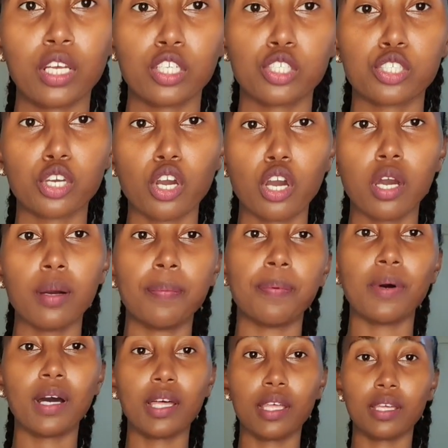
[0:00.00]
top,
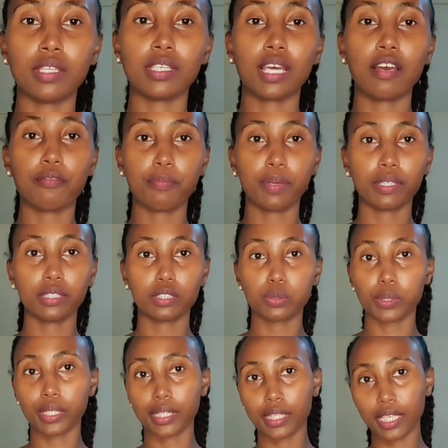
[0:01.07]
and I've paired it
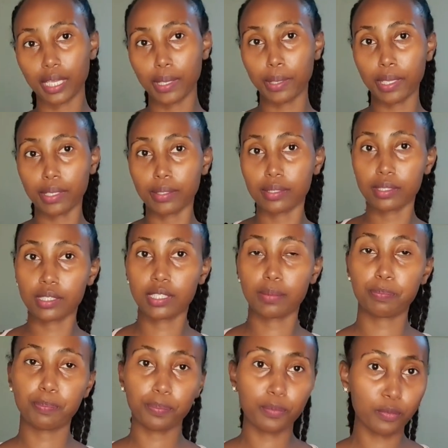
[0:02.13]
with the
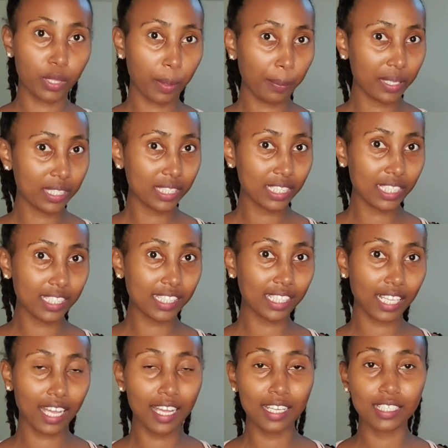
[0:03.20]
pencil
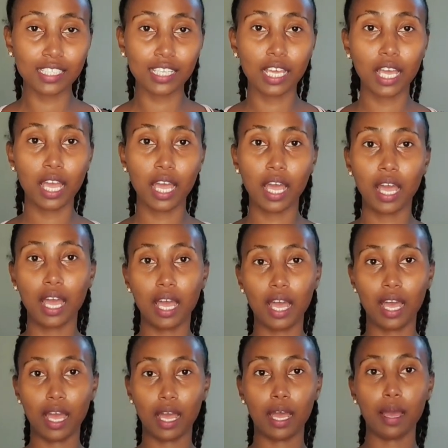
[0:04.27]

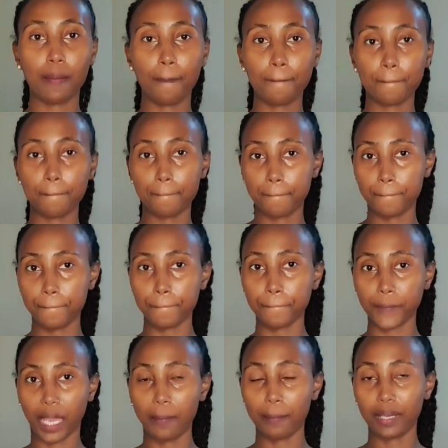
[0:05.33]
skirt,
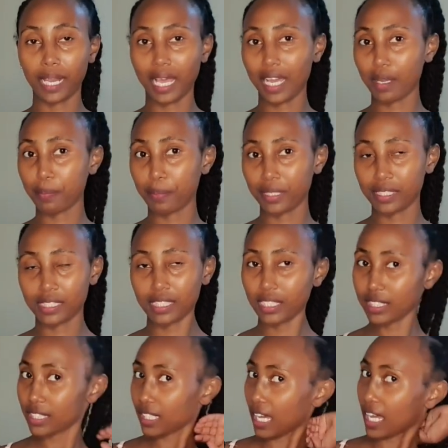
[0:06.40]
black pencil
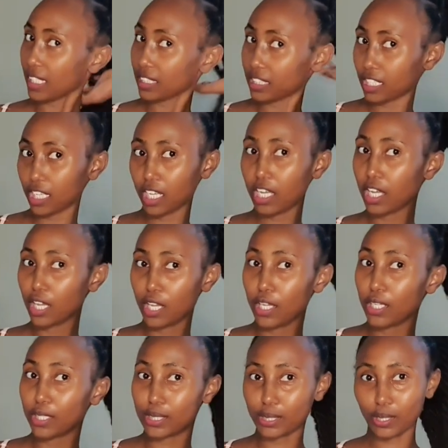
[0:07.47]
skirt.
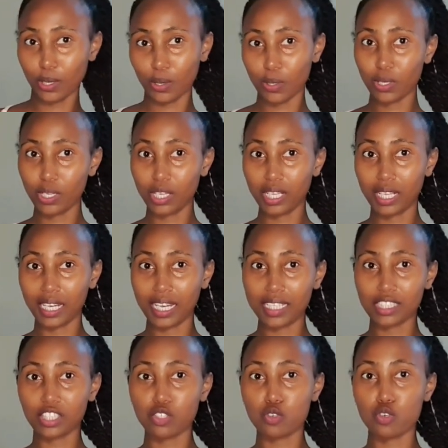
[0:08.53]
So
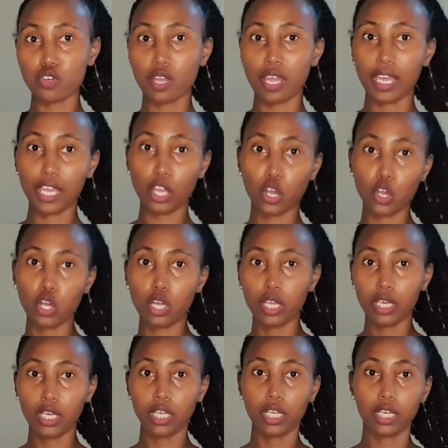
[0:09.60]
let's try
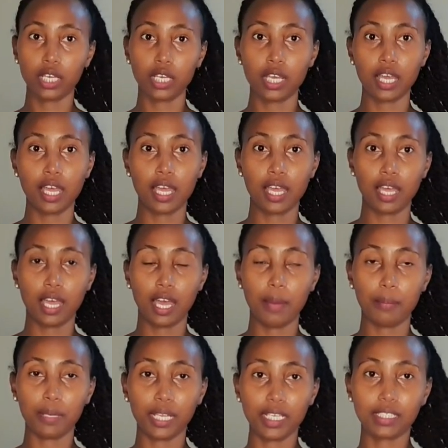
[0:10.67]
on a
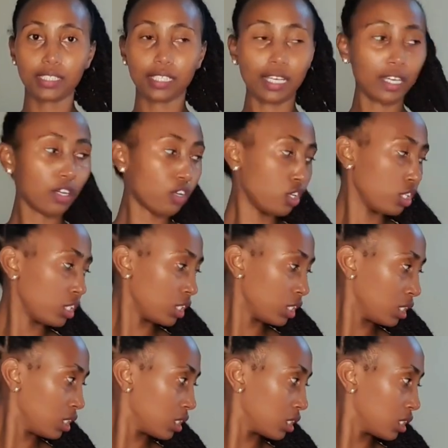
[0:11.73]
blazer on.
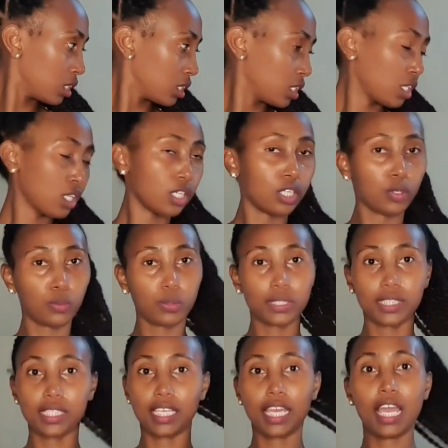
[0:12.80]
We
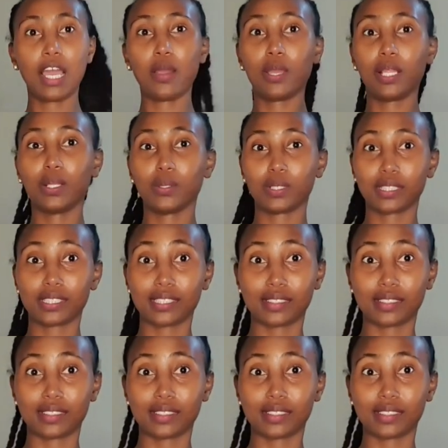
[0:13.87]
see how it looks.